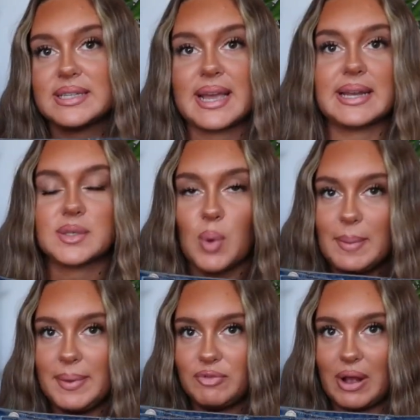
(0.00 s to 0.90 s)
Again, it's
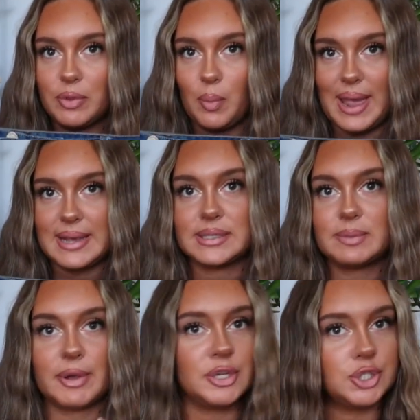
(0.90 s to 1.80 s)
quite big around the
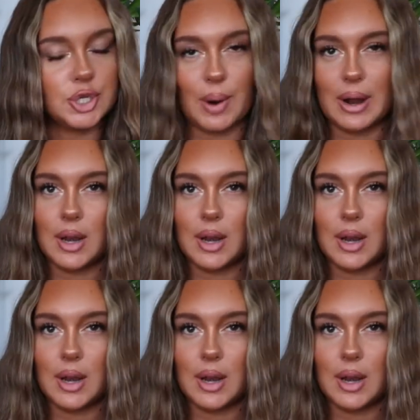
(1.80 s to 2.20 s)
waist, but you do wear